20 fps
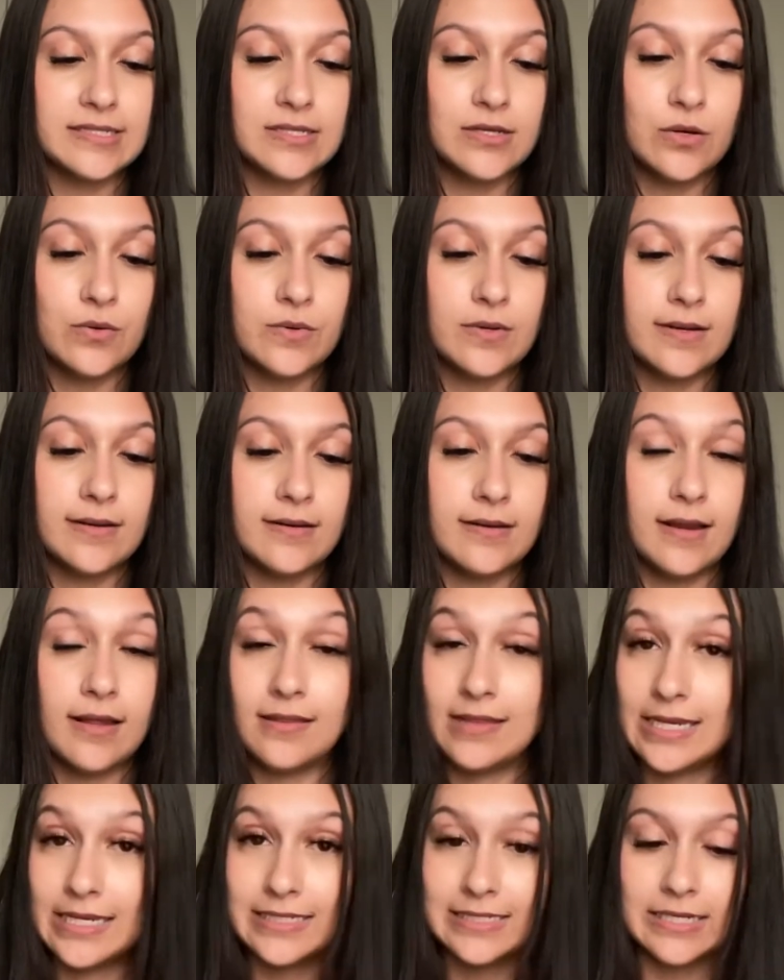so nothing
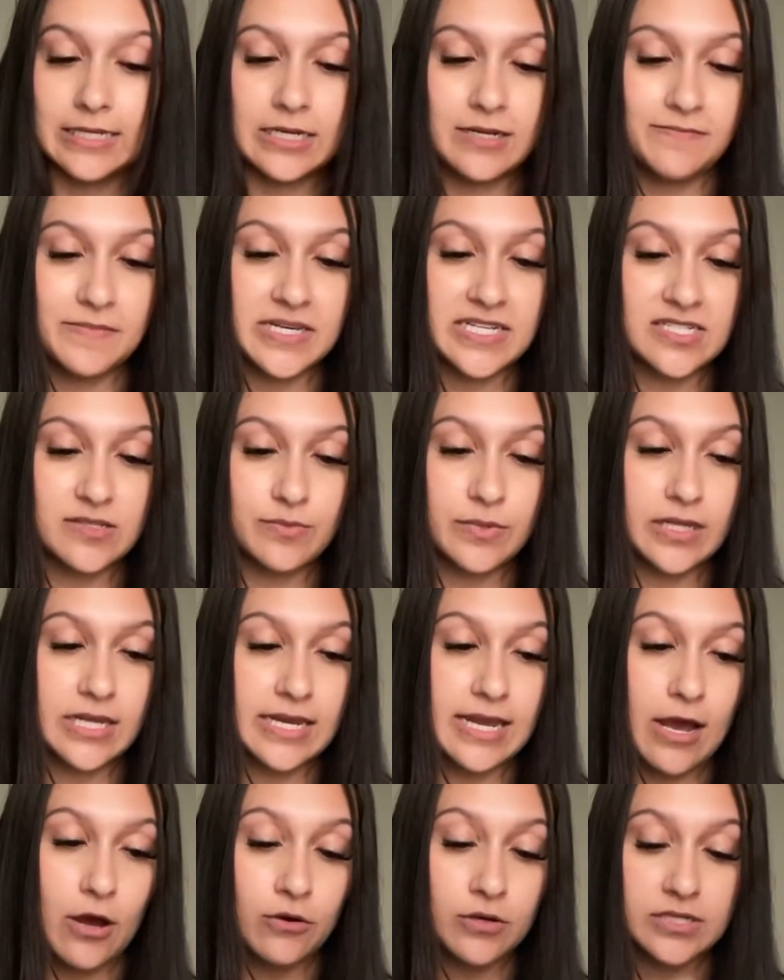is going to be spilling
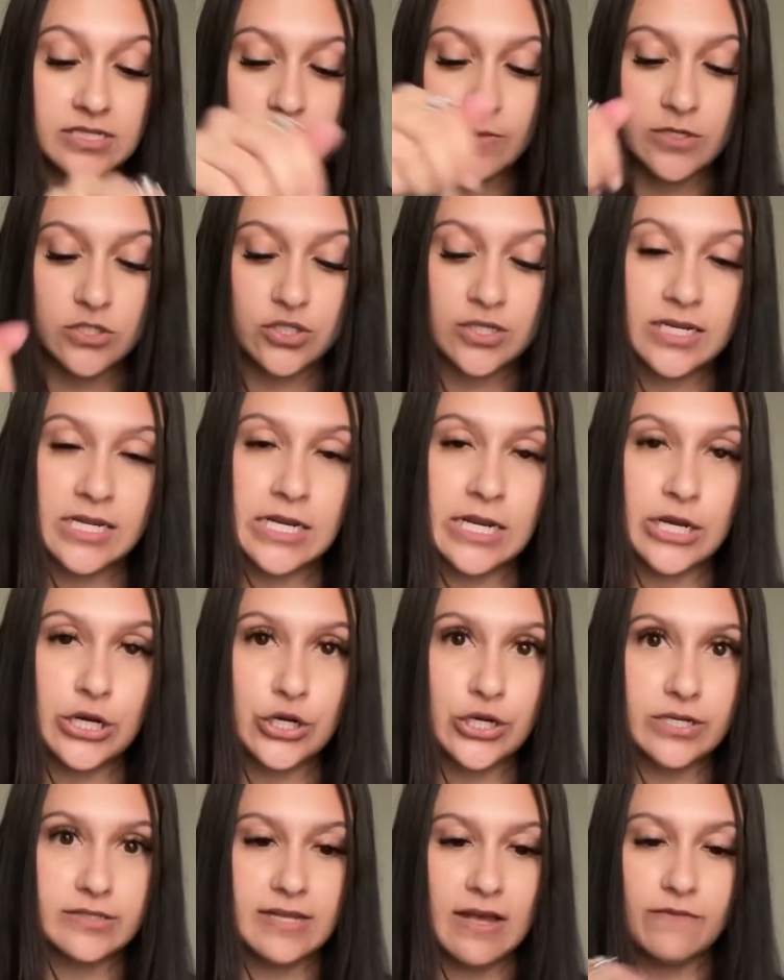out, especially in here
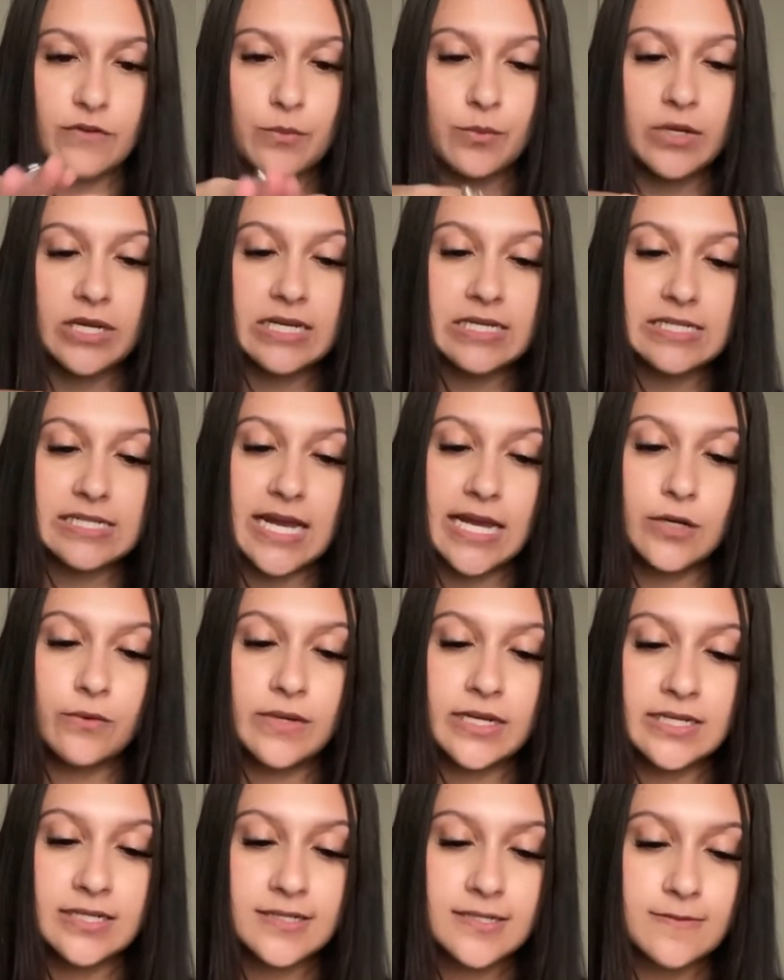because I have to put it
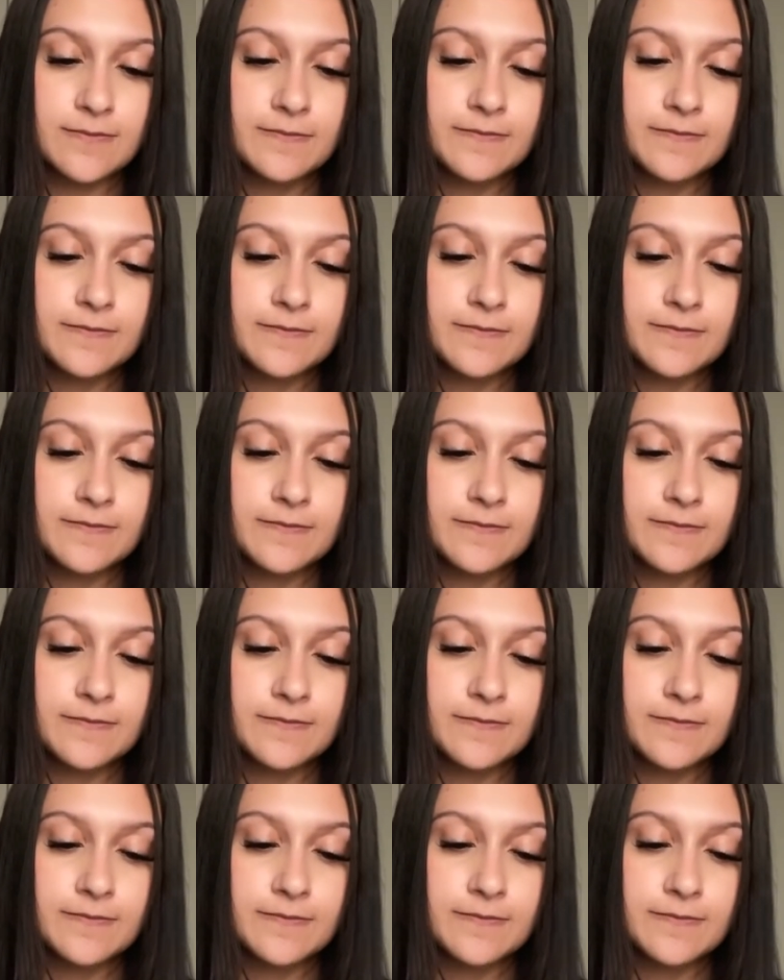sideways.